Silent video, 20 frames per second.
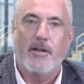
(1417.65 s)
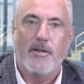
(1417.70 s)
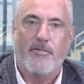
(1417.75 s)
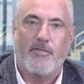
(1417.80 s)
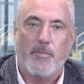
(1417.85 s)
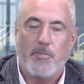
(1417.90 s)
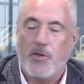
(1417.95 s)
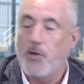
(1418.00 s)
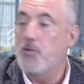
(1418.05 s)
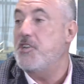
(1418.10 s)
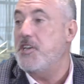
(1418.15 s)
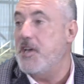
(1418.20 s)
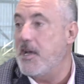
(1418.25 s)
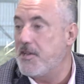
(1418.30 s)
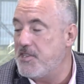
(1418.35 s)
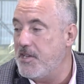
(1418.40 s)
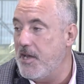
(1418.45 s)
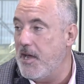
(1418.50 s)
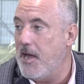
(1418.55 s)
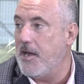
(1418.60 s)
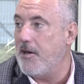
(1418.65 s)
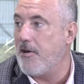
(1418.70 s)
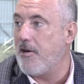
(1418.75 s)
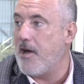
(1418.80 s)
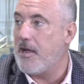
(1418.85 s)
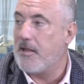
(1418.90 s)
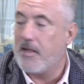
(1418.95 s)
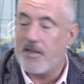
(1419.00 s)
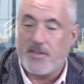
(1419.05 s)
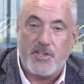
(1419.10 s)
from UTSA or
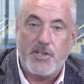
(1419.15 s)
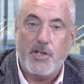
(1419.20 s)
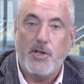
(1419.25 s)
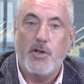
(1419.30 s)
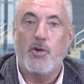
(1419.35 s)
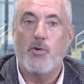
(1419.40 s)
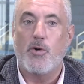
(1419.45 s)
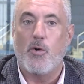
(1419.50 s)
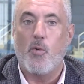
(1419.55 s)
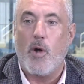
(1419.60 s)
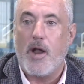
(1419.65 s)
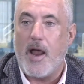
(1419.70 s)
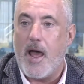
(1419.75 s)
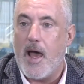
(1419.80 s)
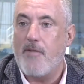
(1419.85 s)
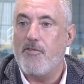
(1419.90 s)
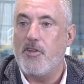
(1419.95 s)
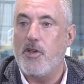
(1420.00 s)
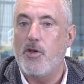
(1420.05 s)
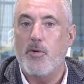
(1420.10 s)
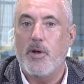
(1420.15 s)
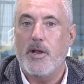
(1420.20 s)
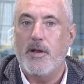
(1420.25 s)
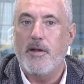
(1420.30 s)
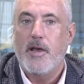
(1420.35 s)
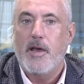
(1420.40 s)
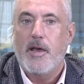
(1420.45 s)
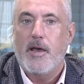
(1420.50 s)
LSU or what have you. And